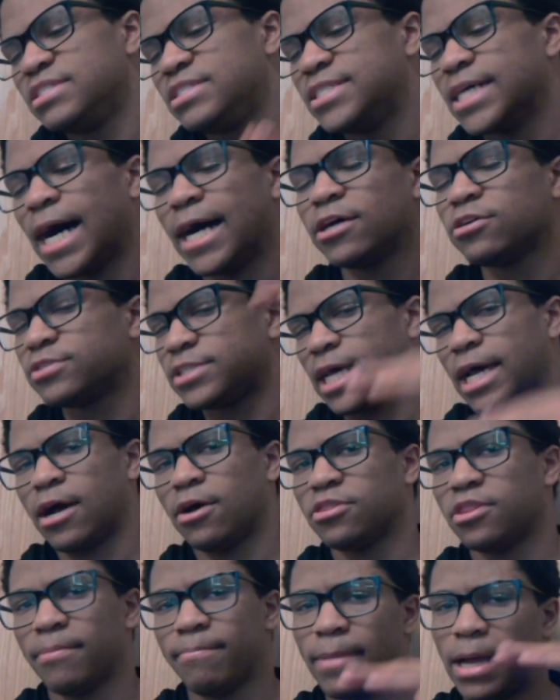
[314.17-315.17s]
dial
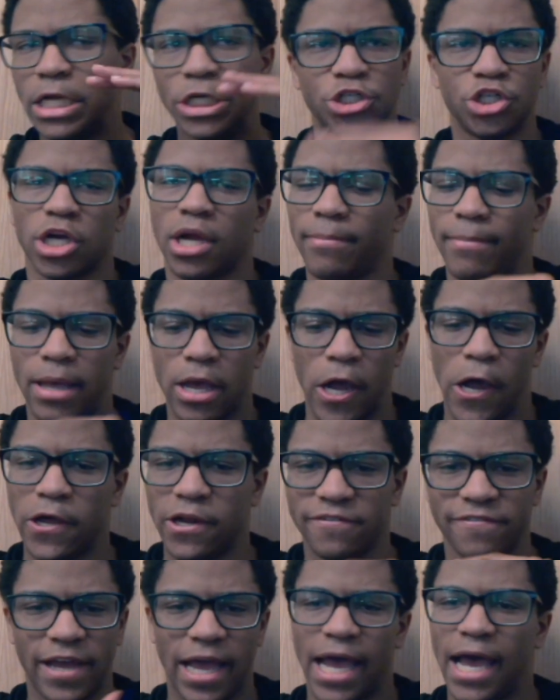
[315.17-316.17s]
down the metric
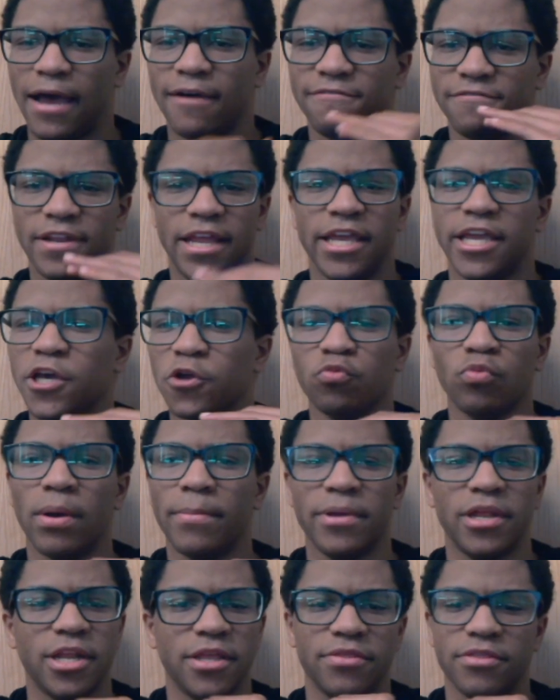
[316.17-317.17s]
amount of half naked
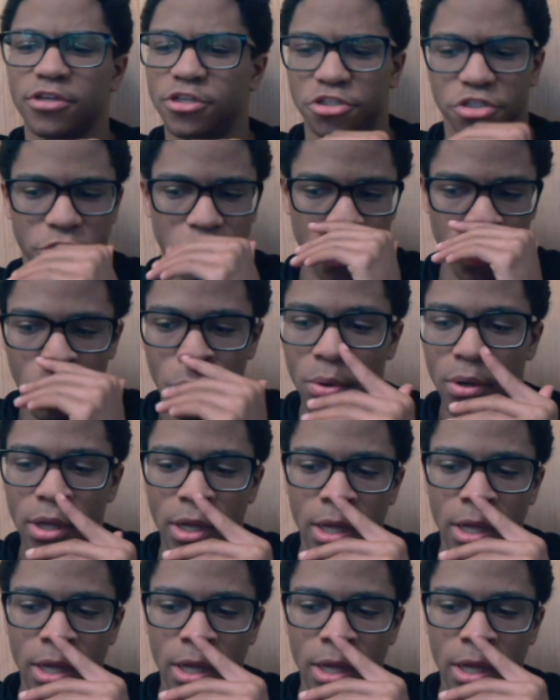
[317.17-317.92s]
women in this show.